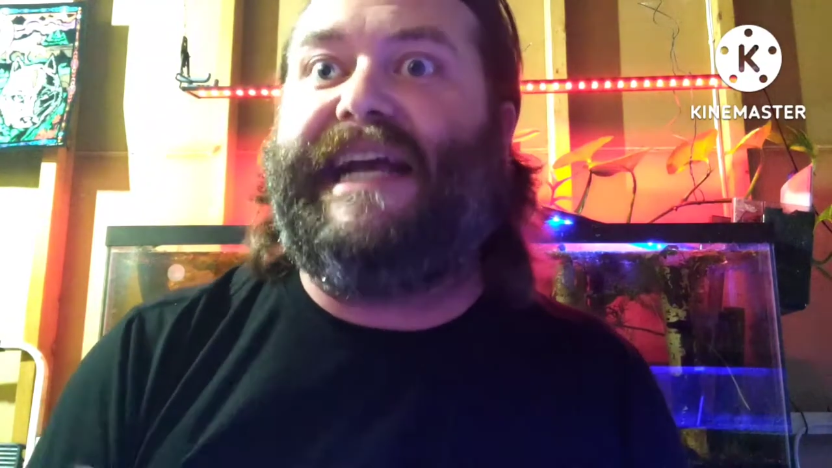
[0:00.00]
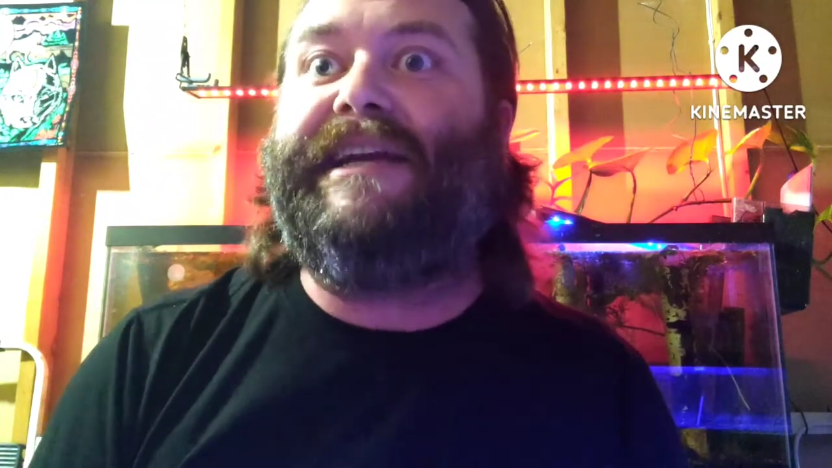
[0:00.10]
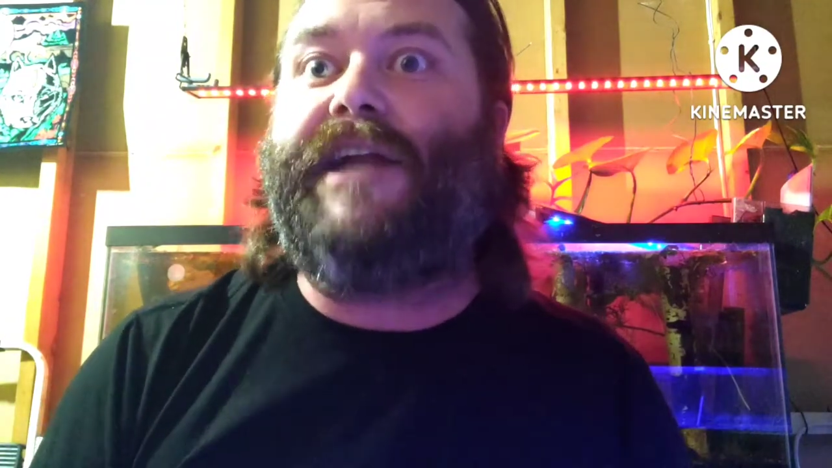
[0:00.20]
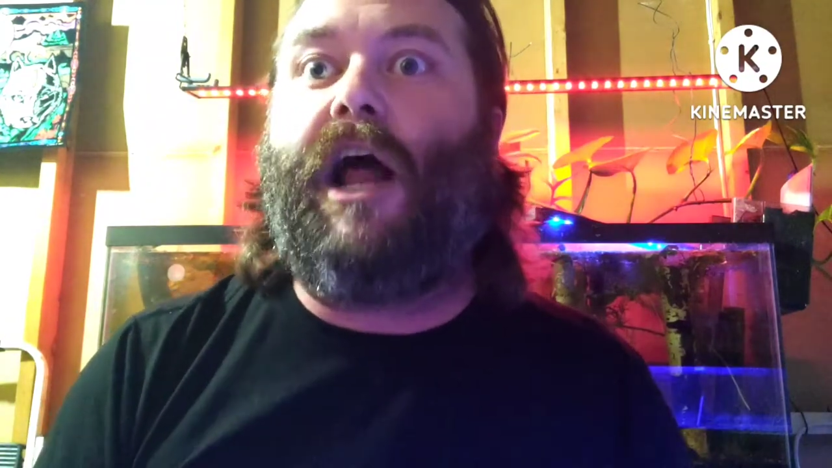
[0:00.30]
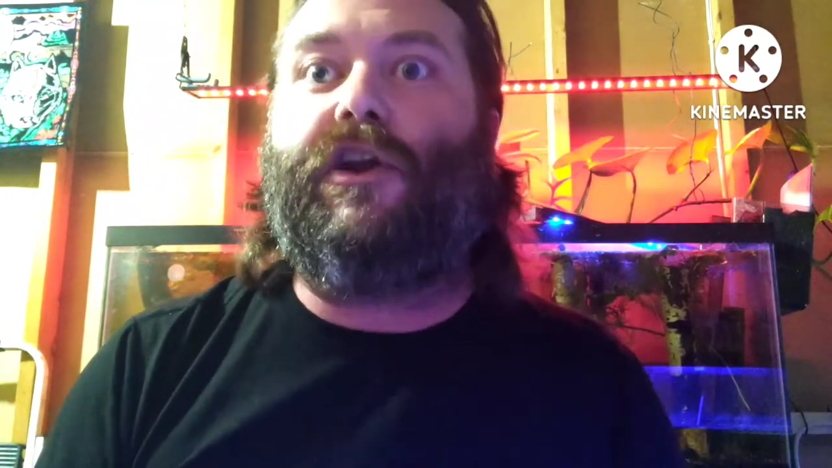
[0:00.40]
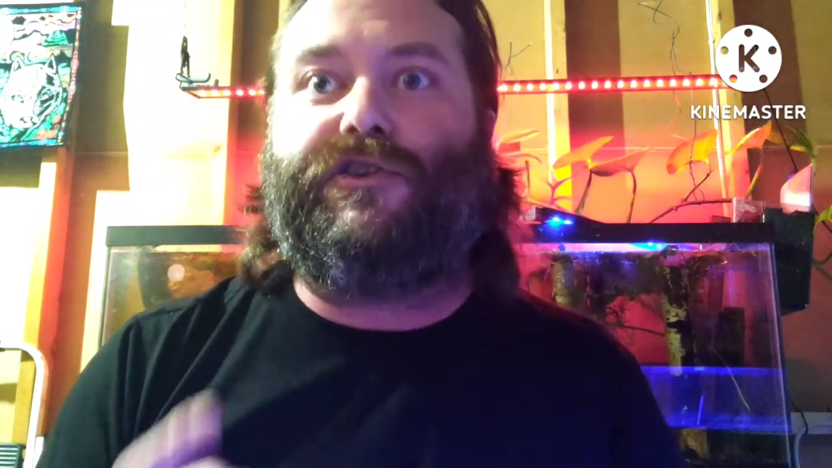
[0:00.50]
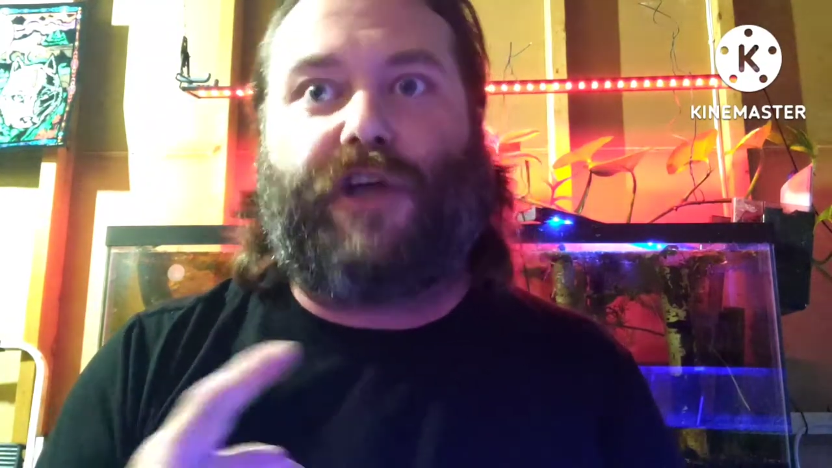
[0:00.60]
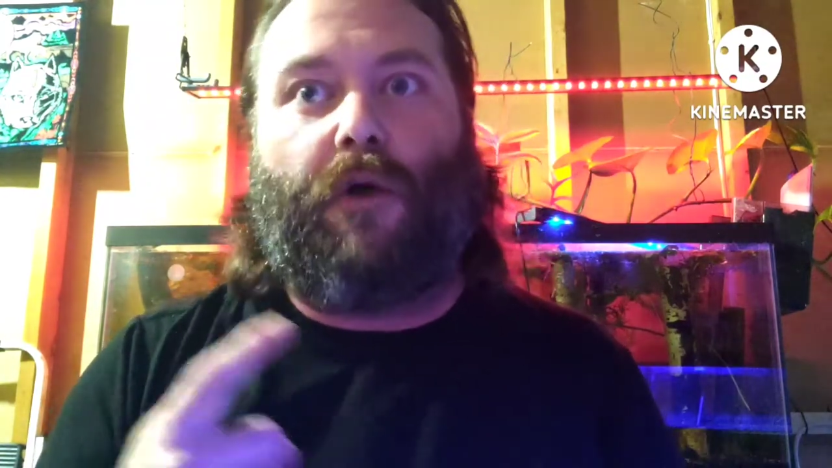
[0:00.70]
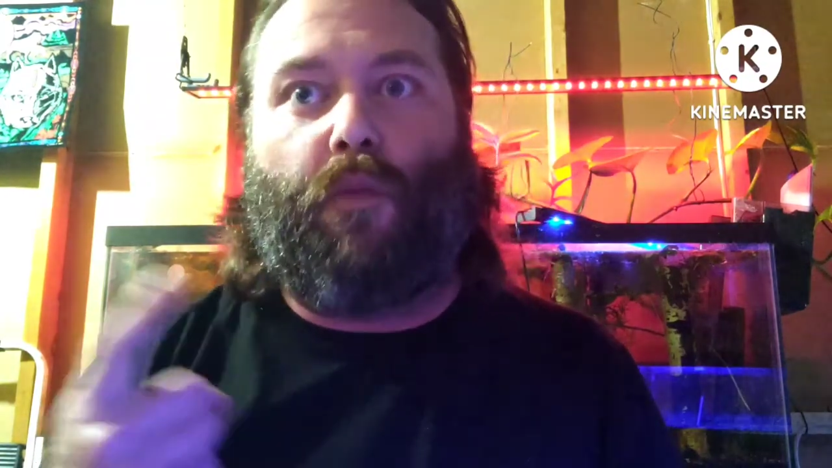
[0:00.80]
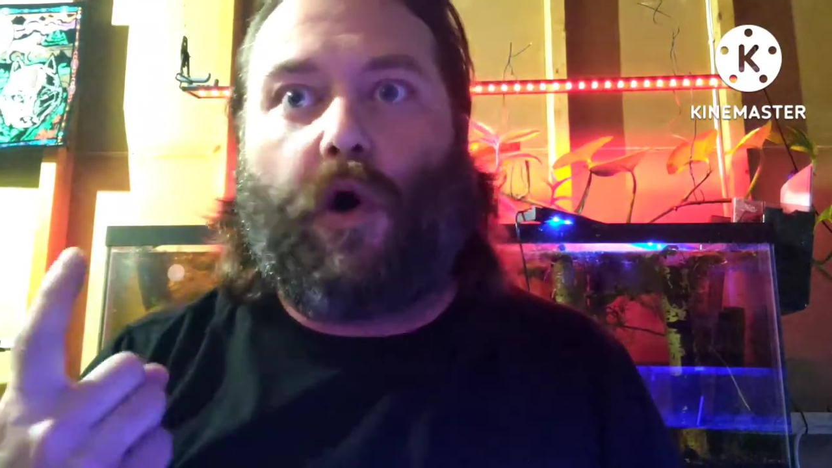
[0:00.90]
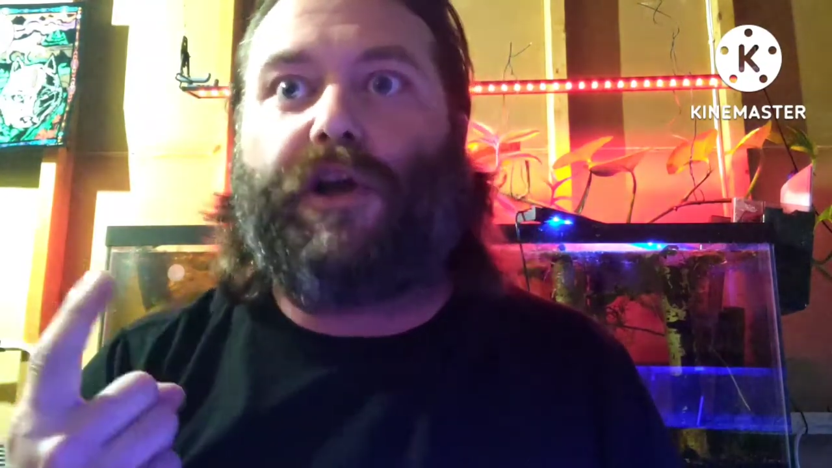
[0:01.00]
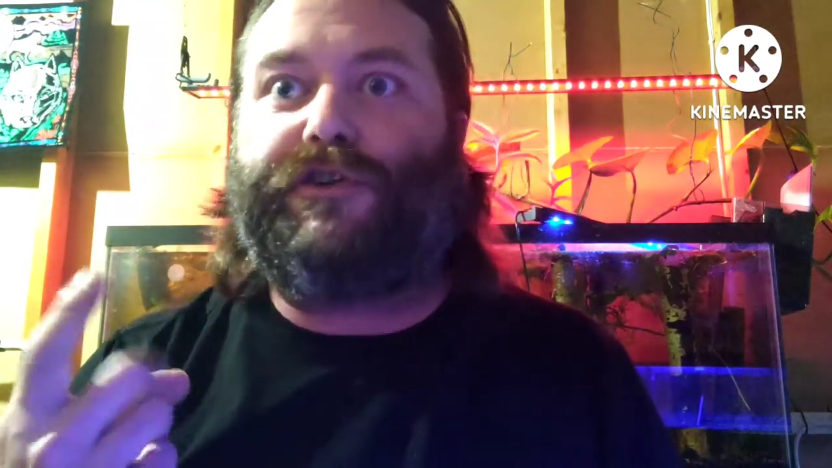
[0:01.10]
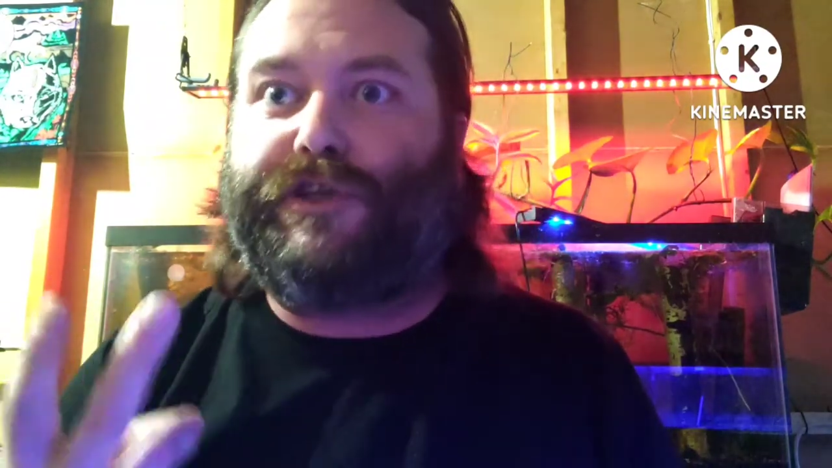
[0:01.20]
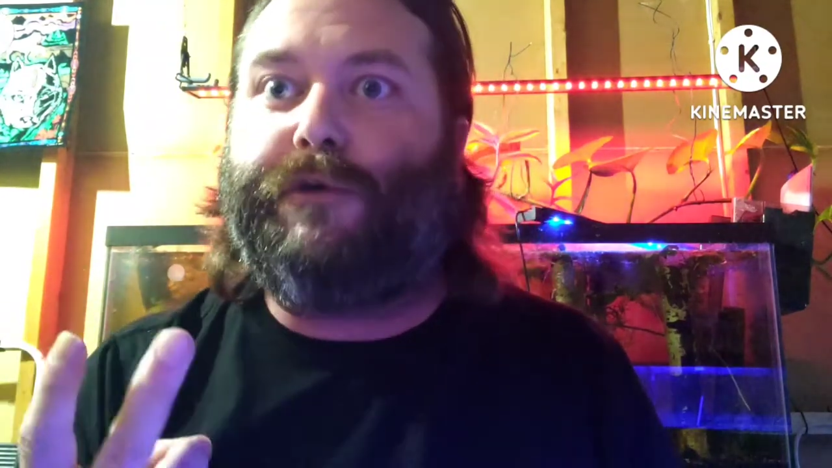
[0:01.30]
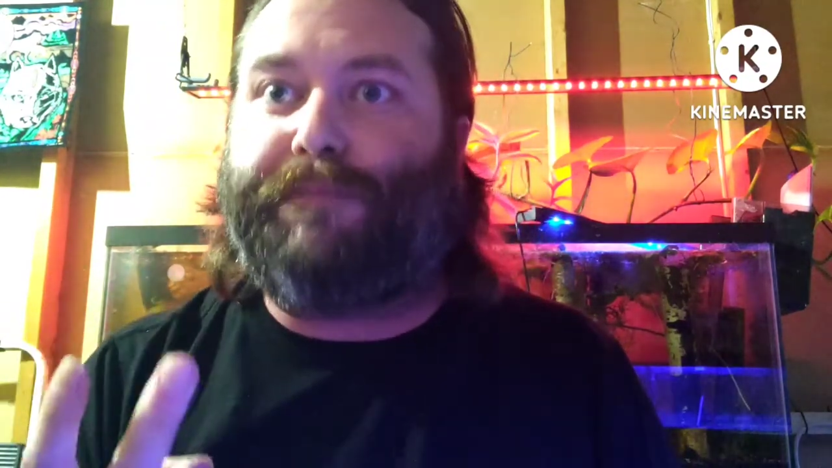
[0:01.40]
$10 on one
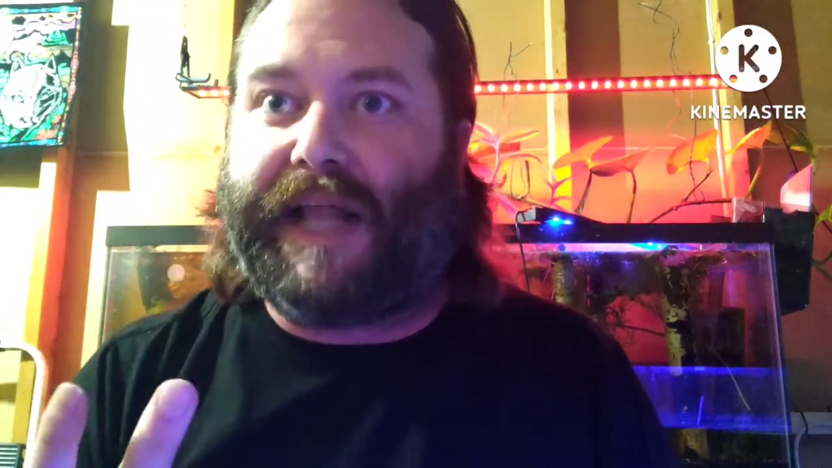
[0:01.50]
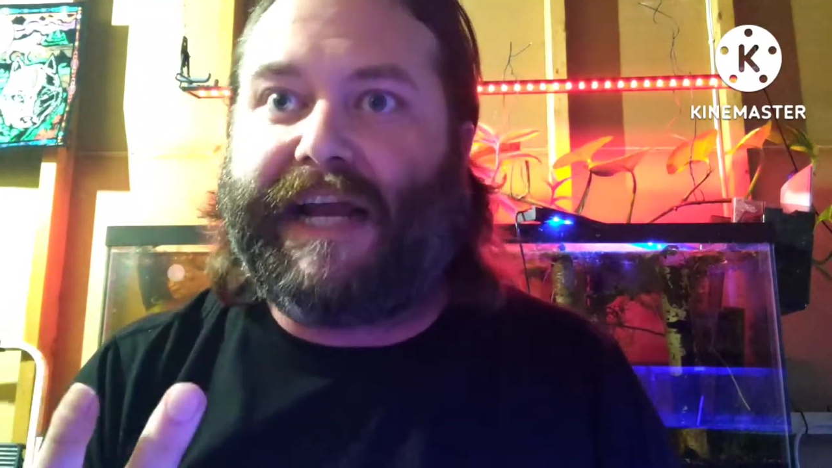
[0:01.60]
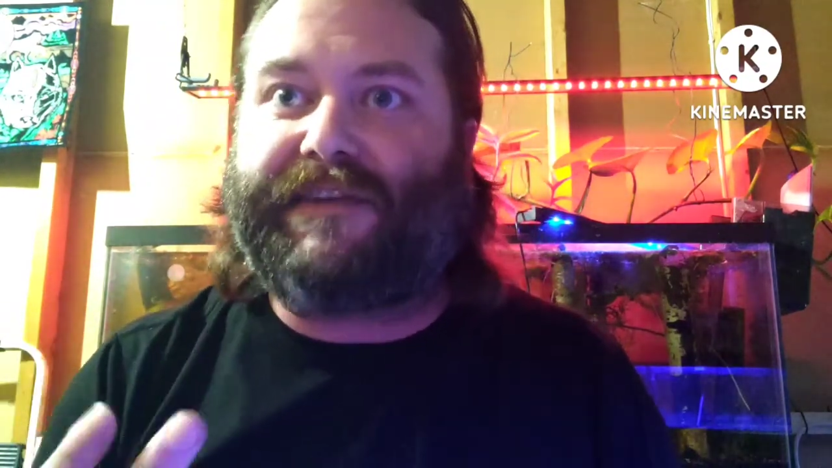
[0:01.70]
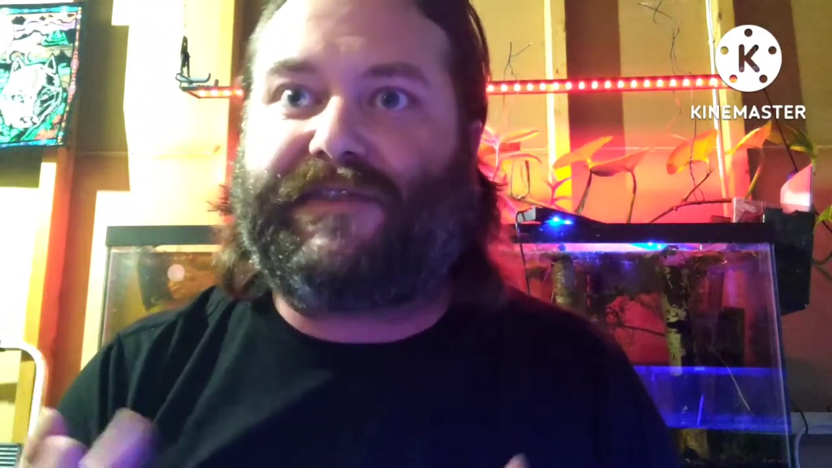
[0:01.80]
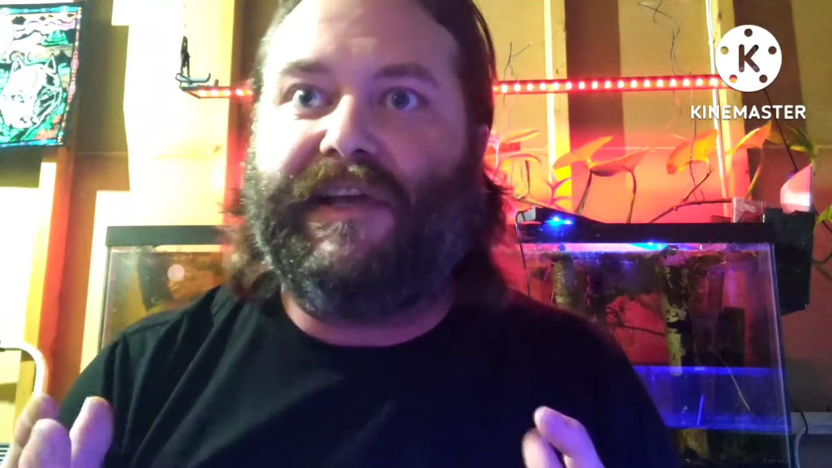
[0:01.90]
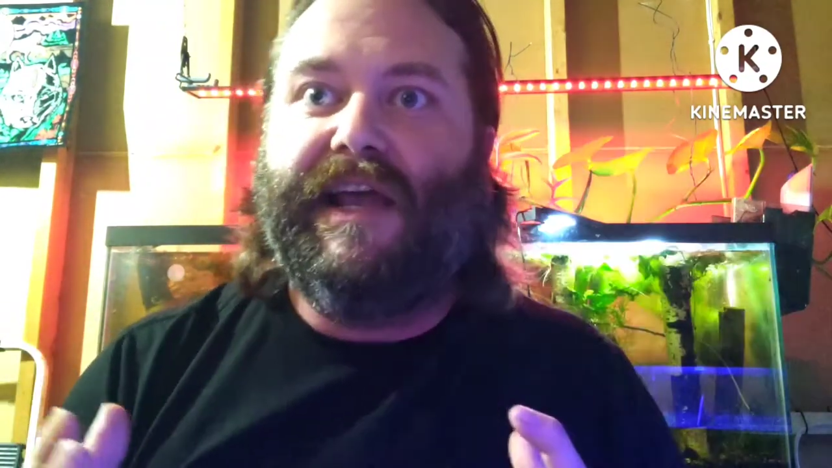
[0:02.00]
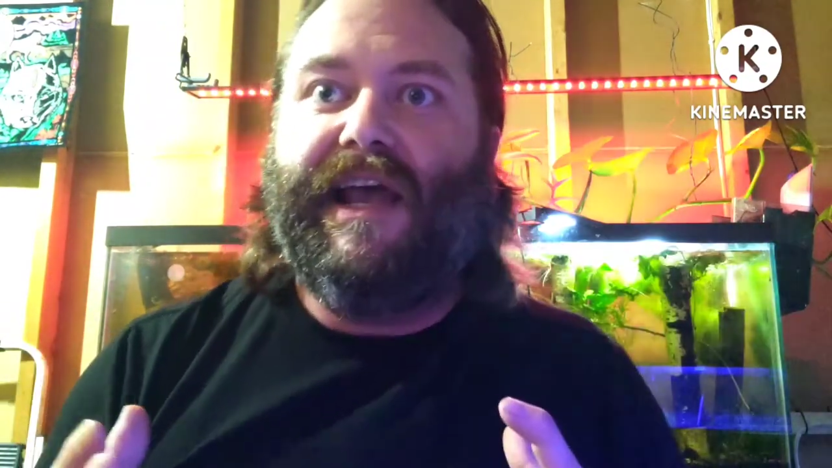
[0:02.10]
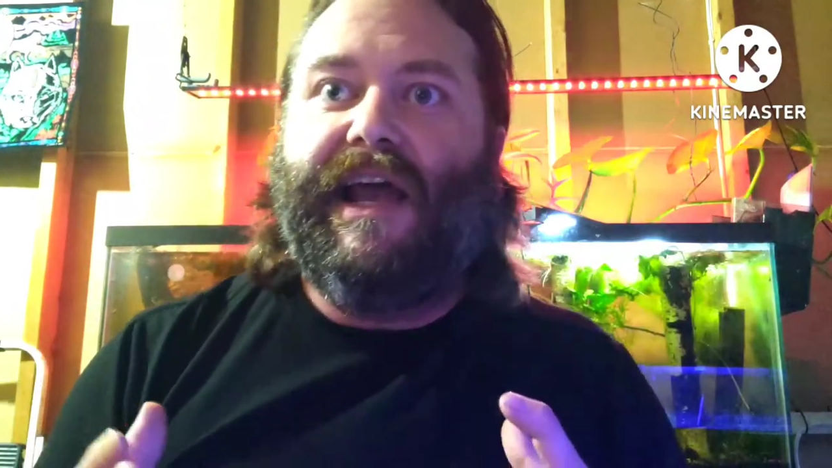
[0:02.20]
or two plants